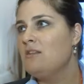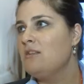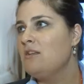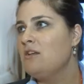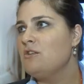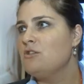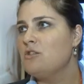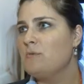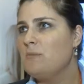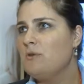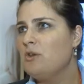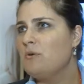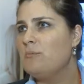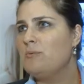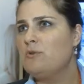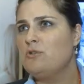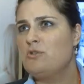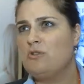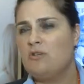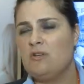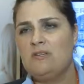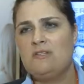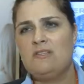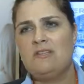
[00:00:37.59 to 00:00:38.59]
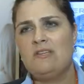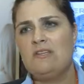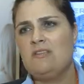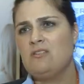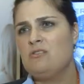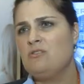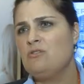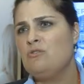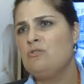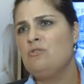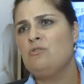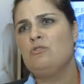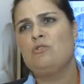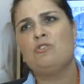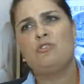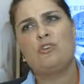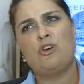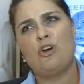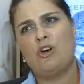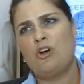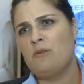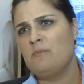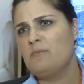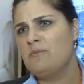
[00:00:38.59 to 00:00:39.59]
There's so many opportunities, new
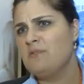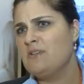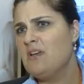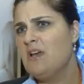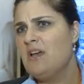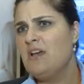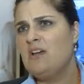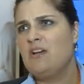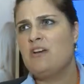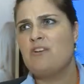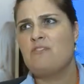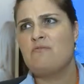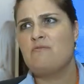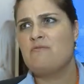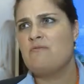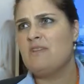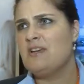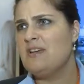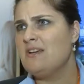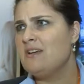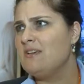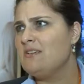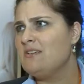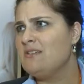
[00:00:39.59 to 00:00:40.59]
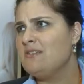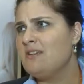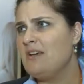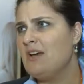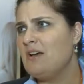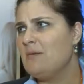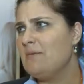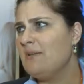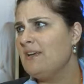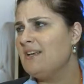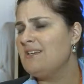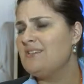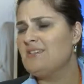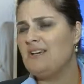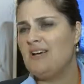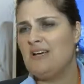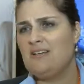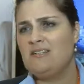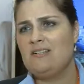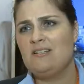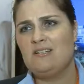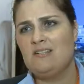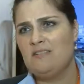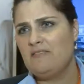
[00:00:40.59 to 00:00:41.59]
jobs, careers,
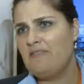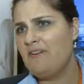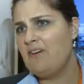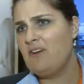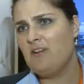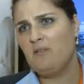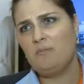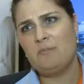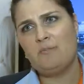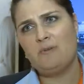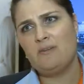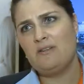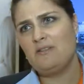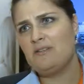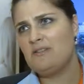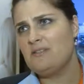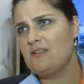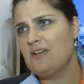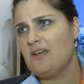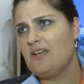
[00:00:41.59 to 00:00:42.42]
exciting developments.